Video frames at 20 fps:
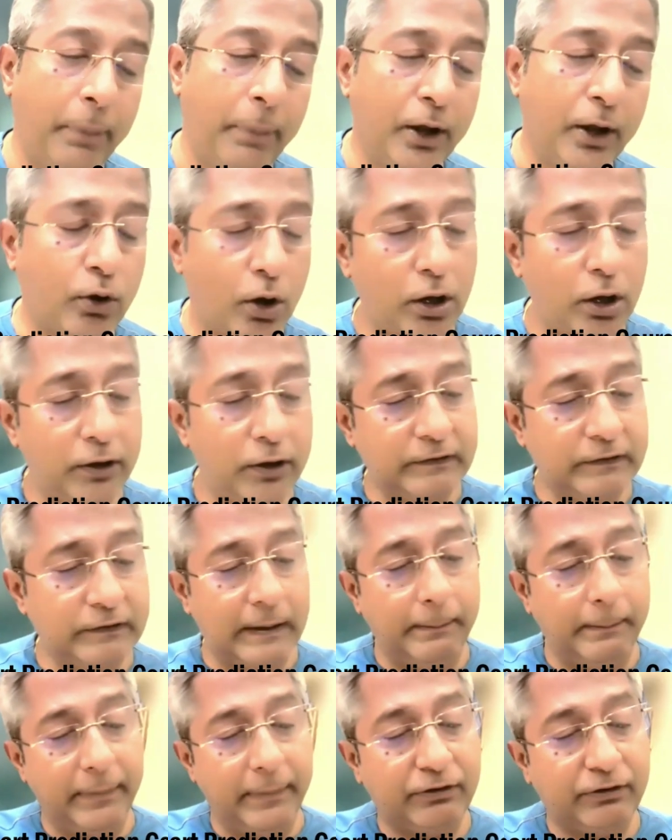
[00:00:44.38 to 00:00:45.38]
Because
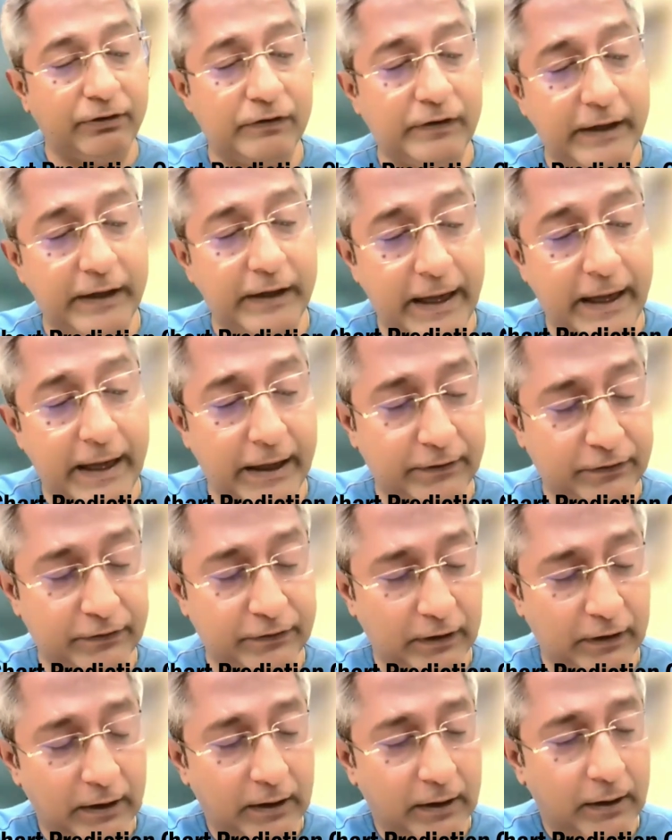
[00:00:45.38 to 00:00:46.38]
the
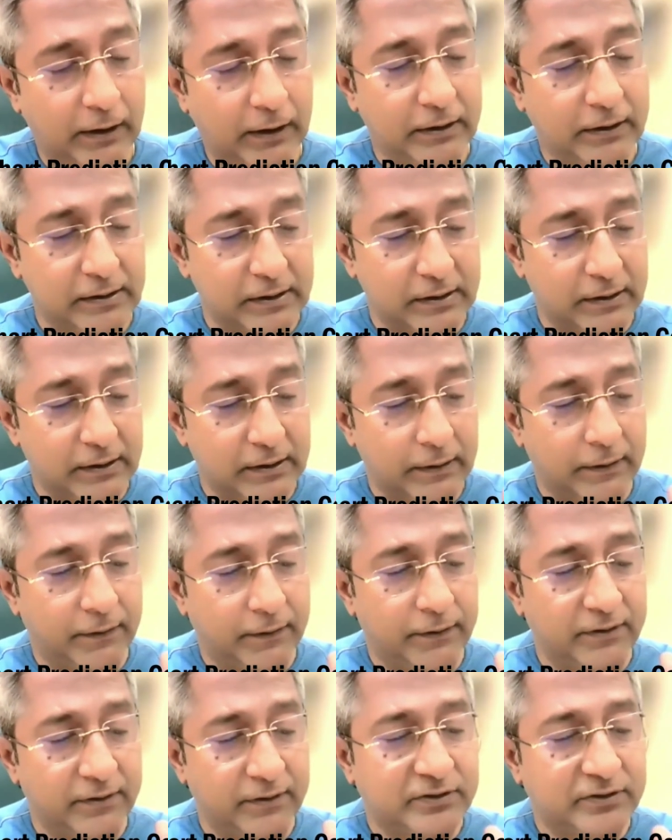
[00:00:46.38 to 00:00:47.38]
mistakes,
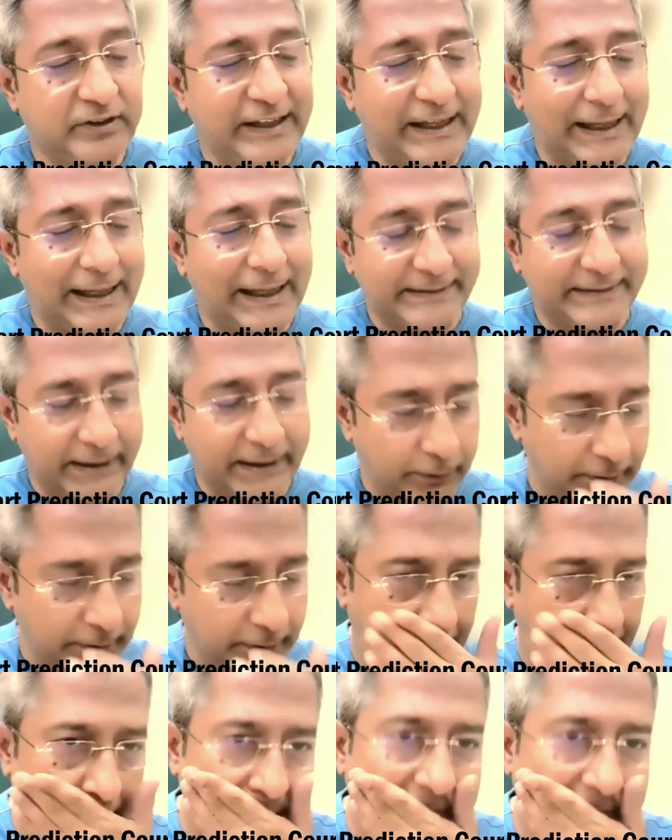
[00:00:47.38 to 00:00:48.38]
see, I'll tell
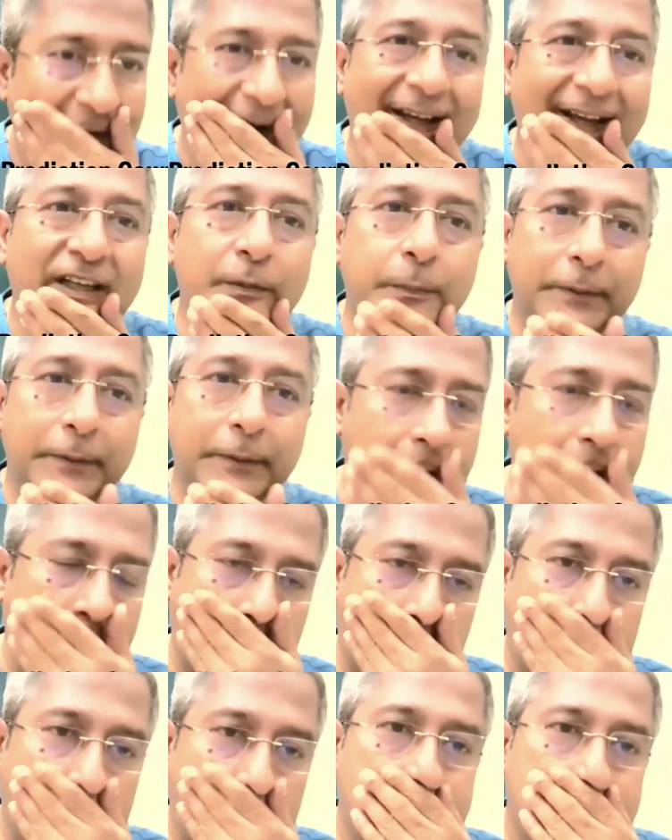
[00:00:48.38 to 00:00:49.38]
you, how do I
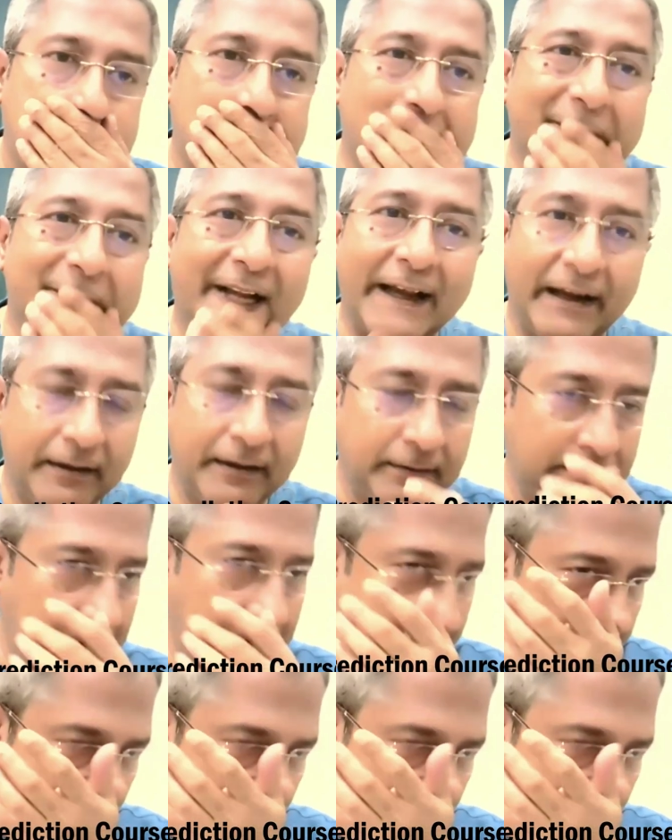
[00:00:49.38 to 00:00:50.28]
explain it?